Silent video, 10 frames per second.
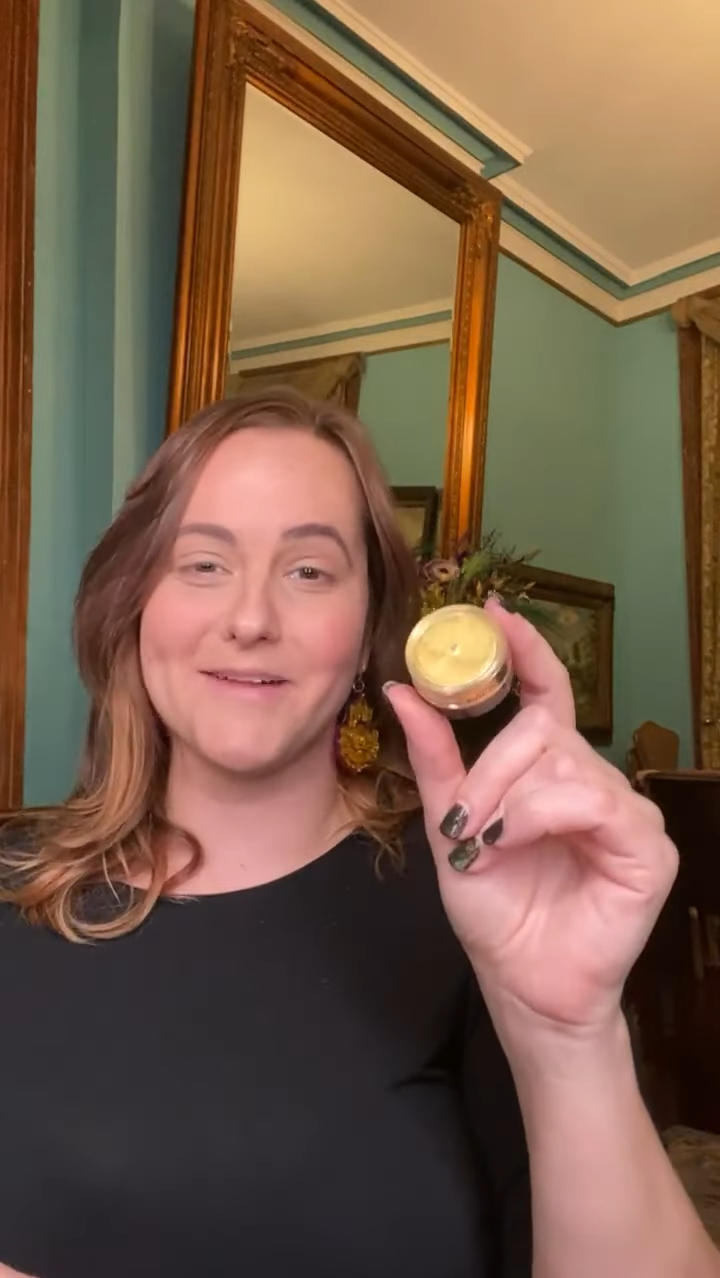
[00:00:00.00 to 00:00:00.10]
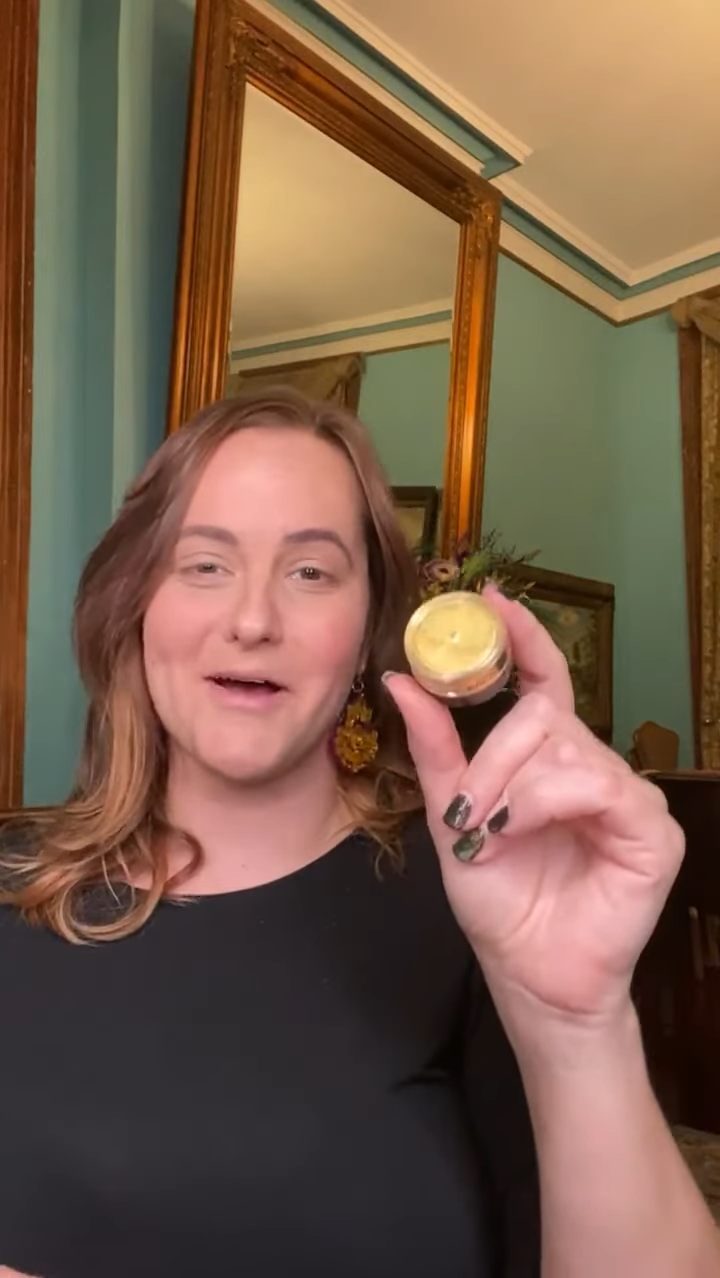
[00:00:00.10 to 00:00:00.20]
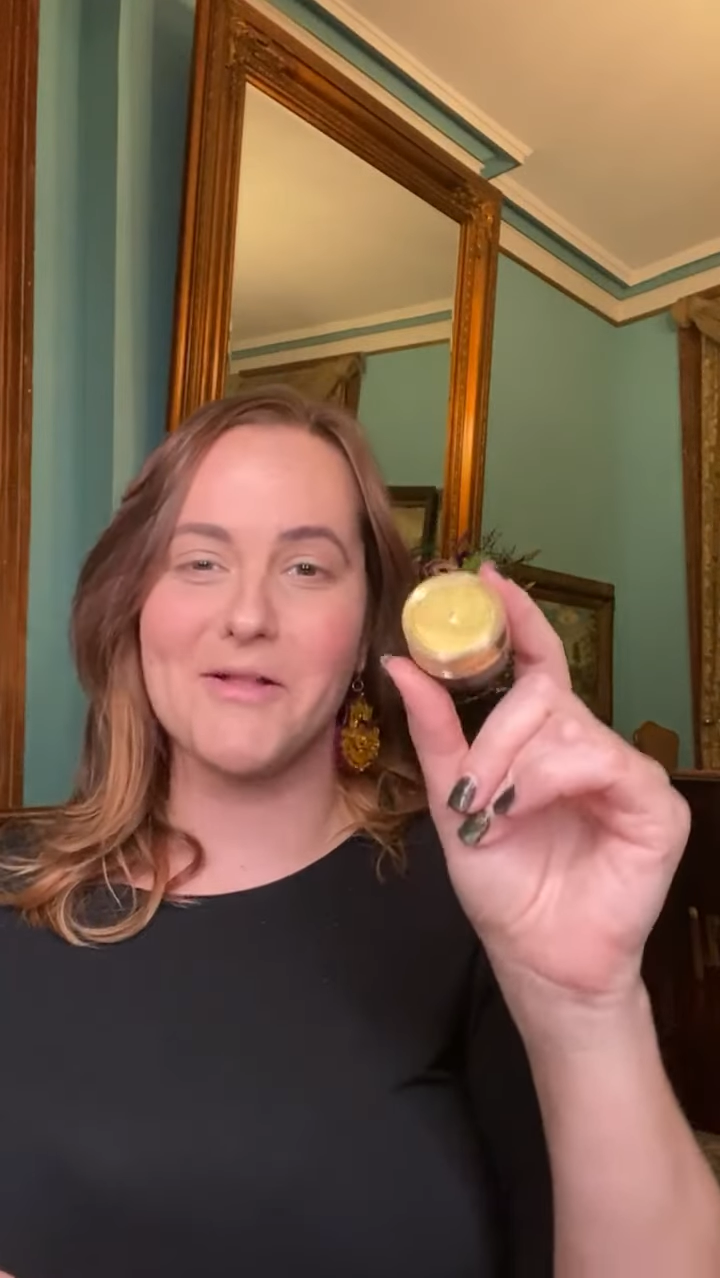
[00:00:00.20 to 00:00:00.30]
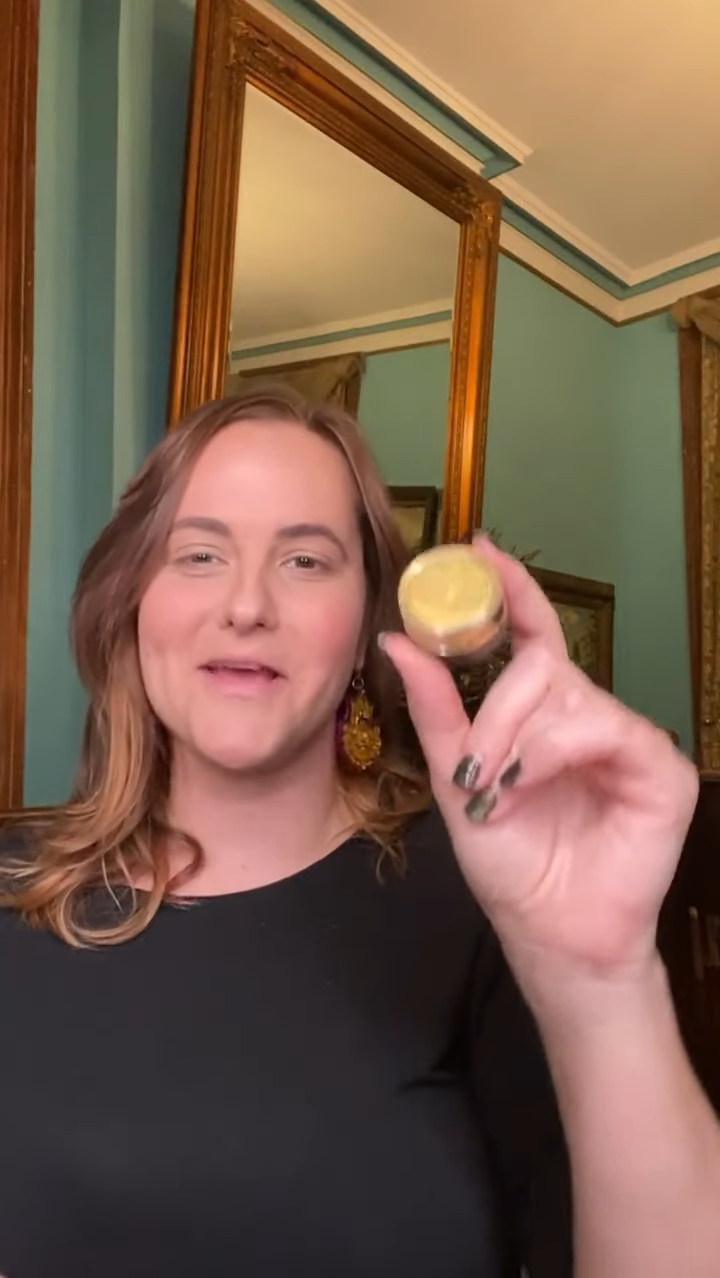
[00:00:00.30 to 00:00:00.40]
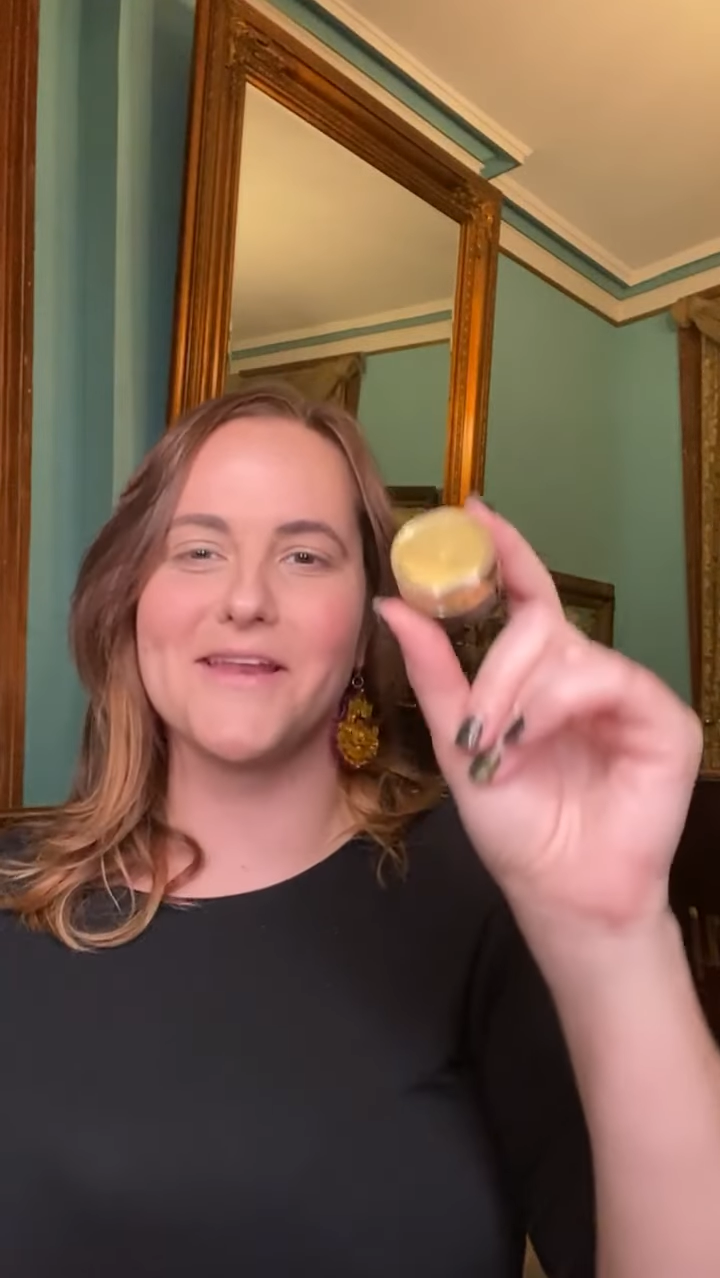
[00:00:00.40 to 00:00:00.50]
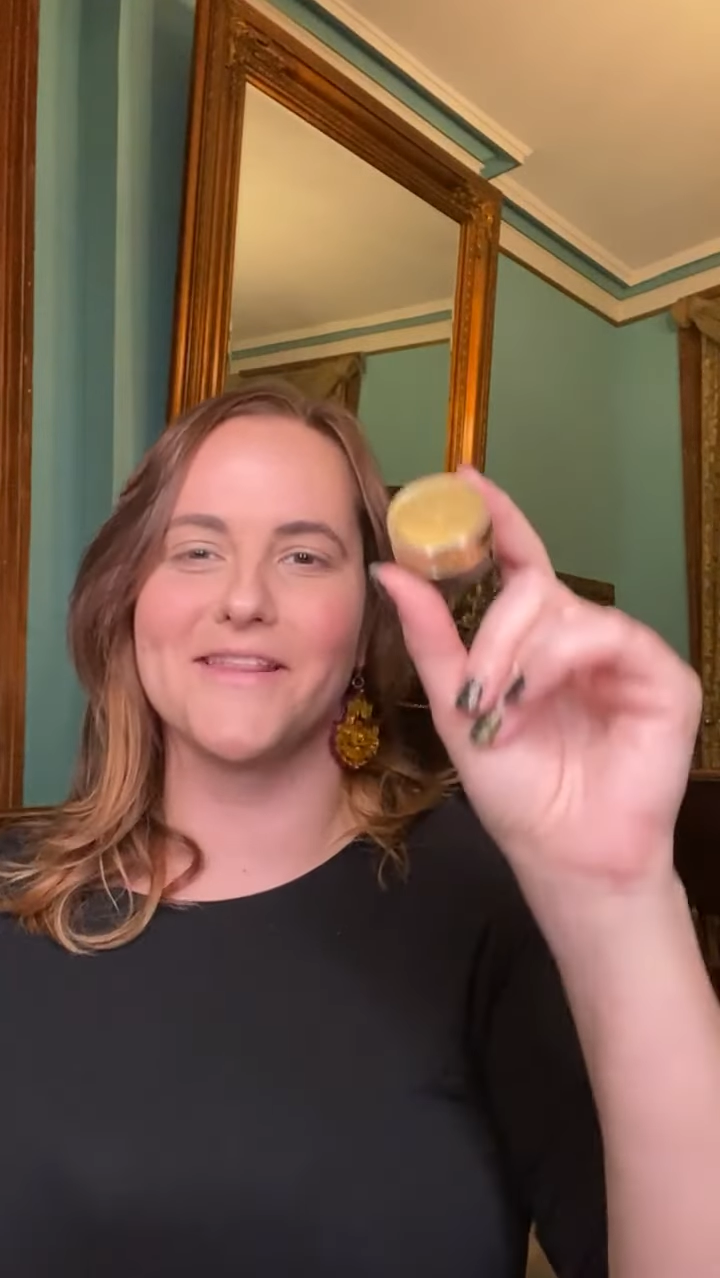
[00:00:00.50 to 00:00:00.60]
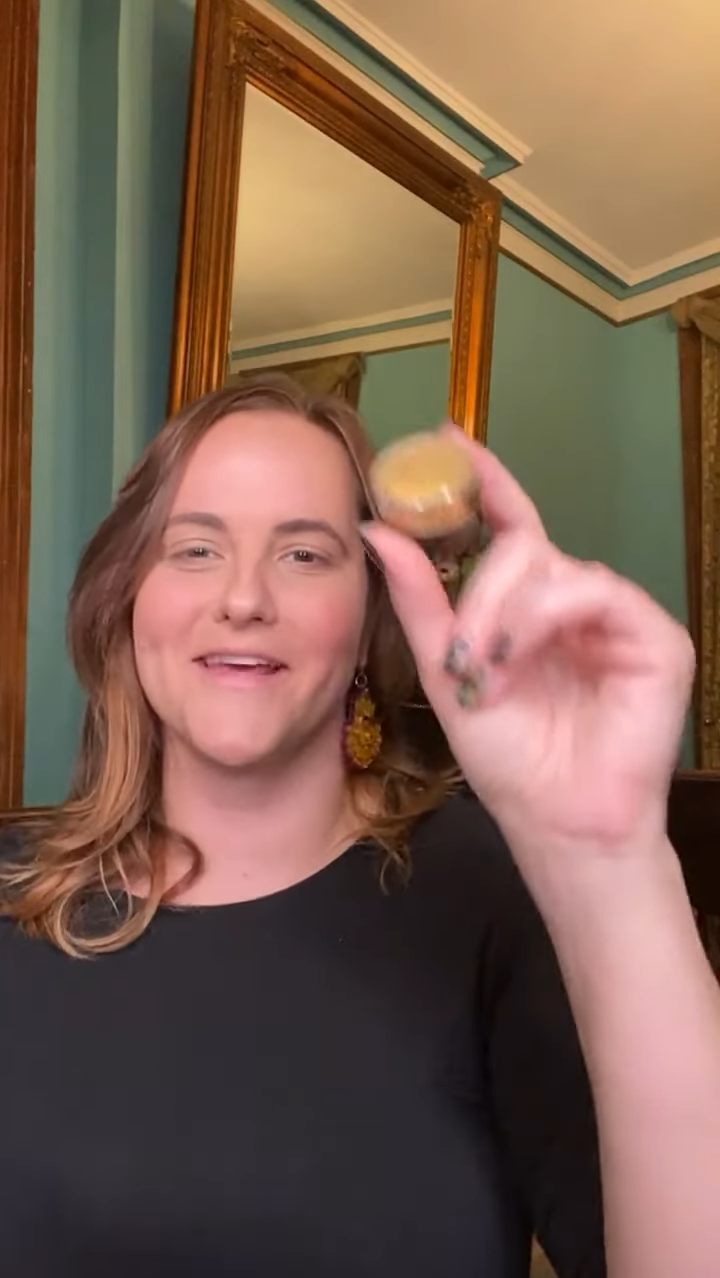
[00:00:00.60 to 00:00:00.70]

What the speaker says: I'll eat it